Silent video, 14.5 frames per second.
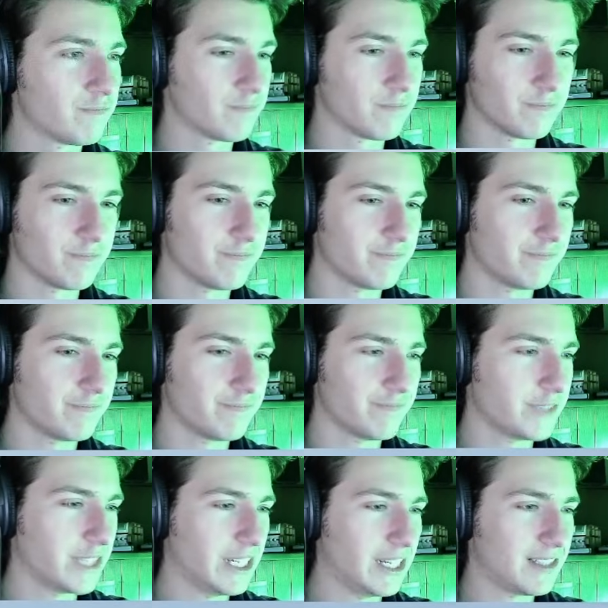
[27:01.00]

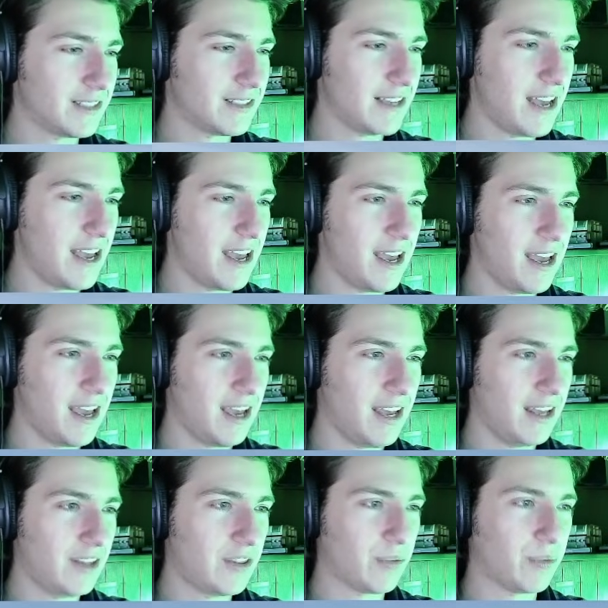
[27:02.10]
Let's
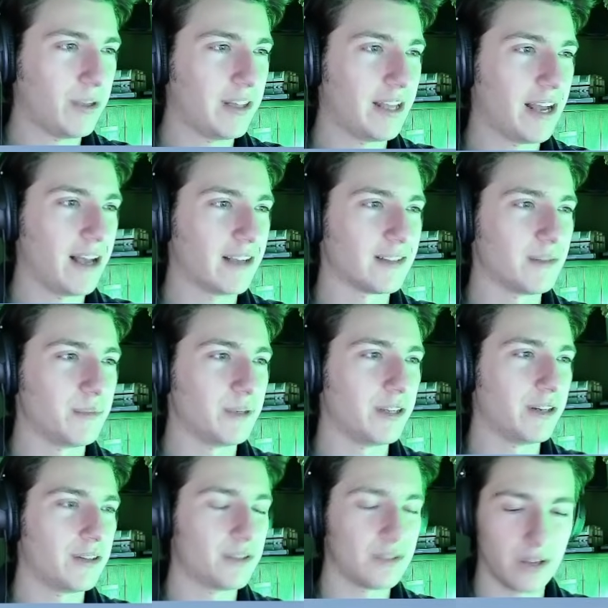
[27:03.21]
say 3,000
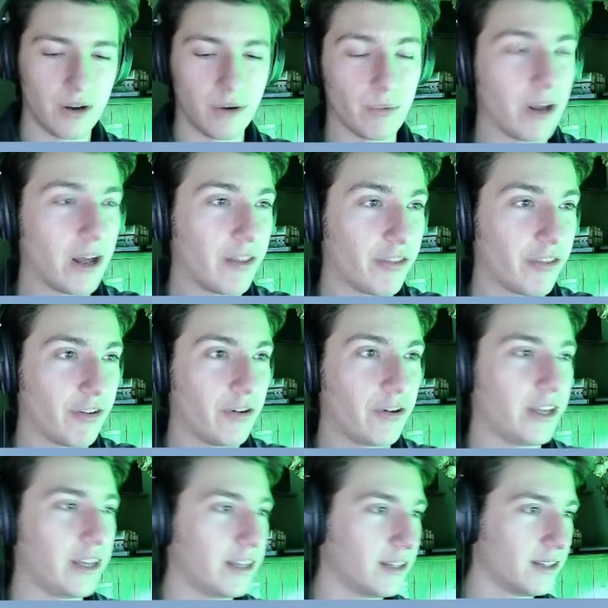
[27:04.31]
meters. Oh, not
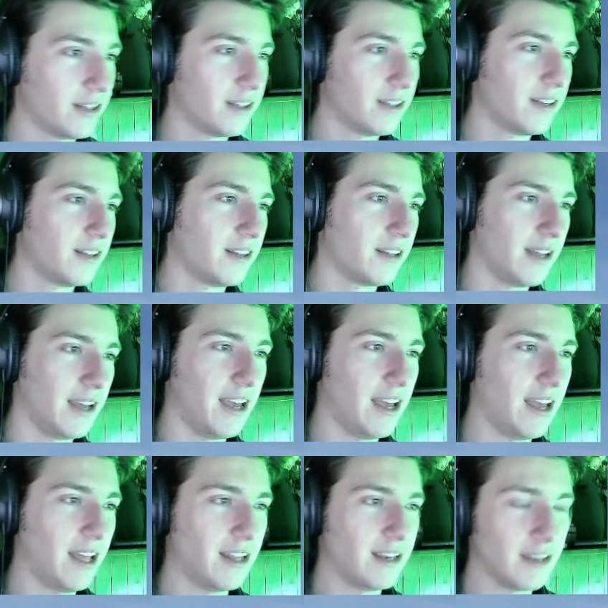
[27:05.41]
30.
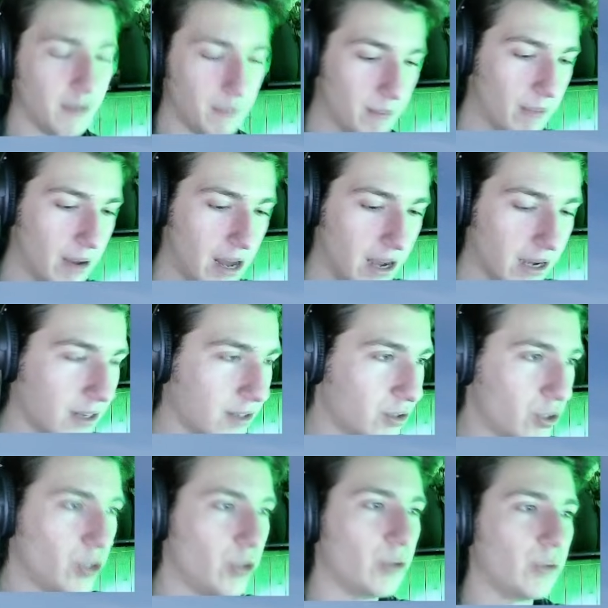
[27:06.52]
And Mach
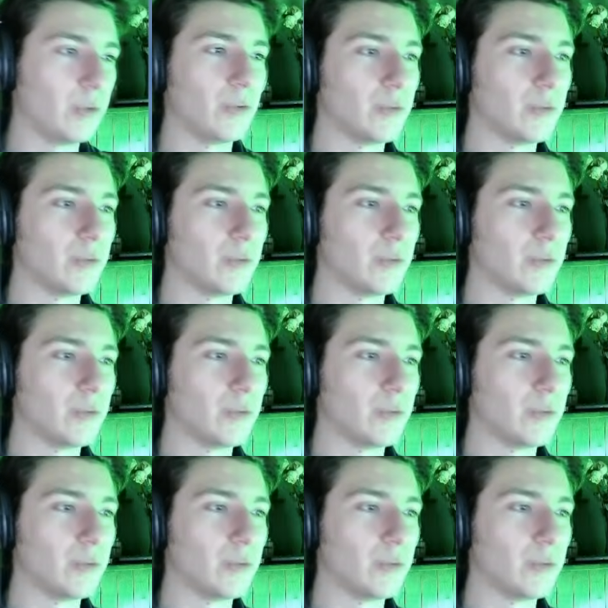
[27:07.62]
2.